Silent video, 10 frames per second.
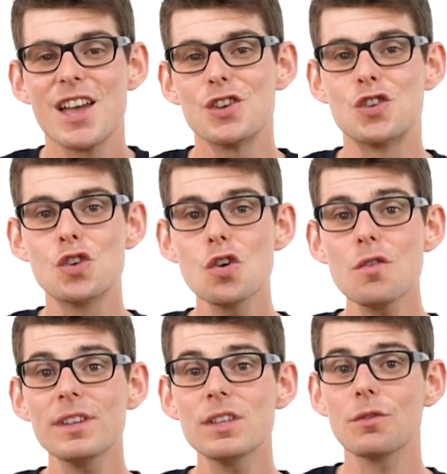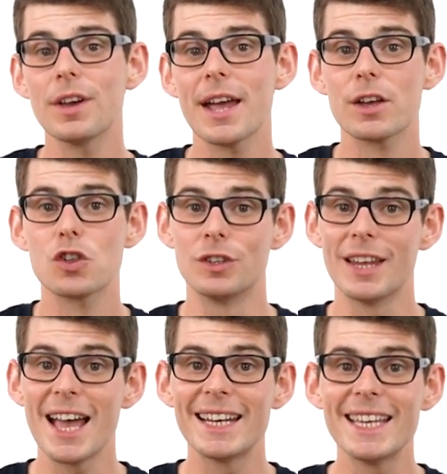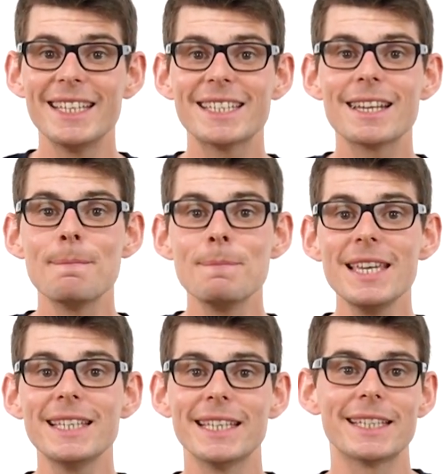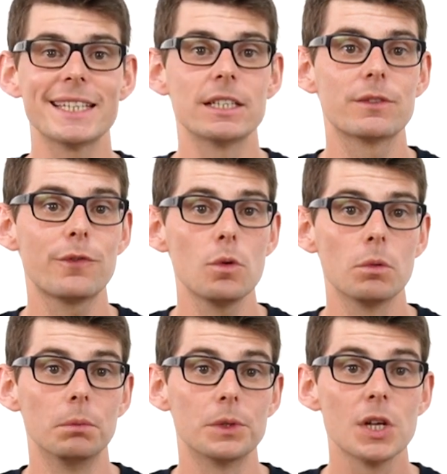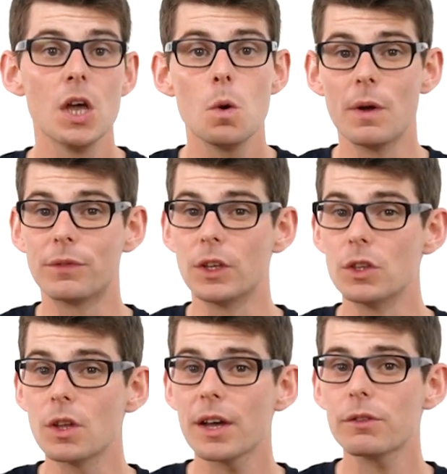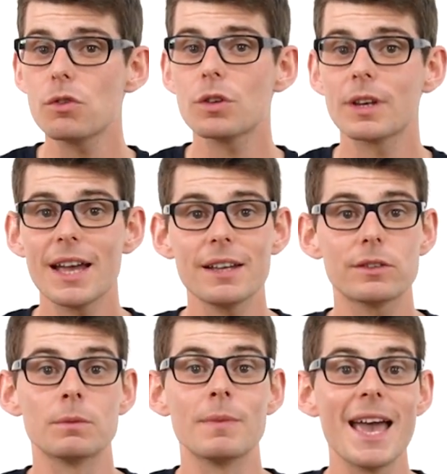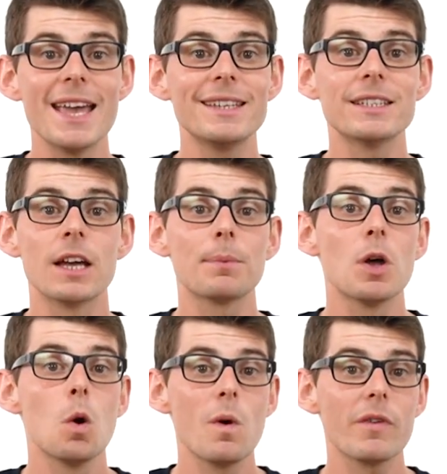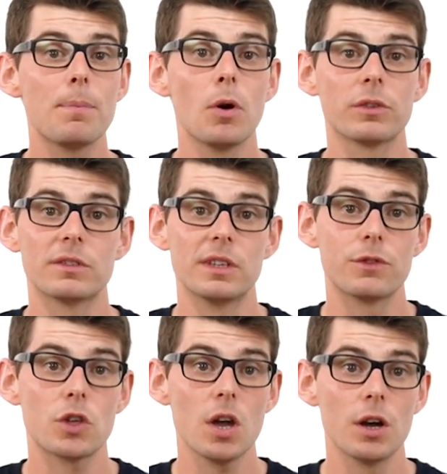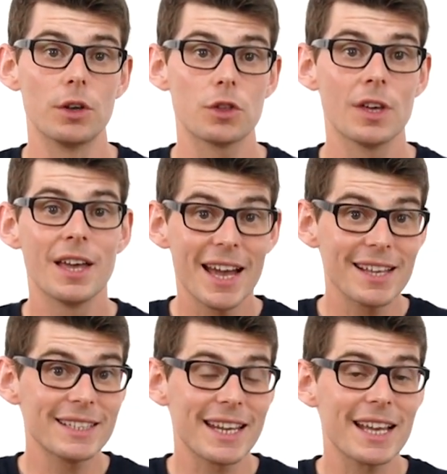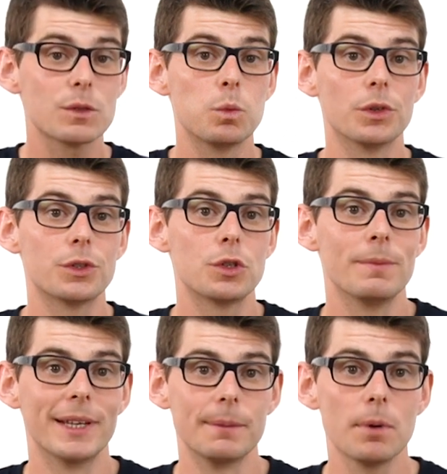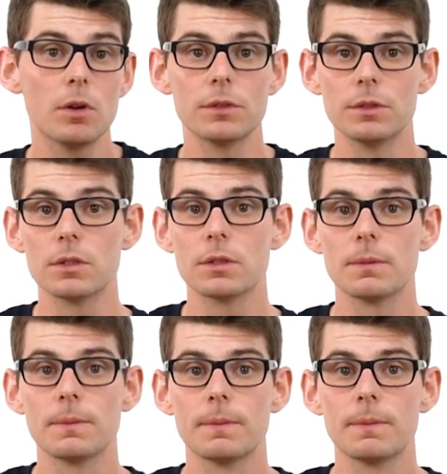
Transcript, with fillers: During the reaction, an intermediate is formed, with the nitrogen atom ending up with a positive charge, as it has one too many bonds.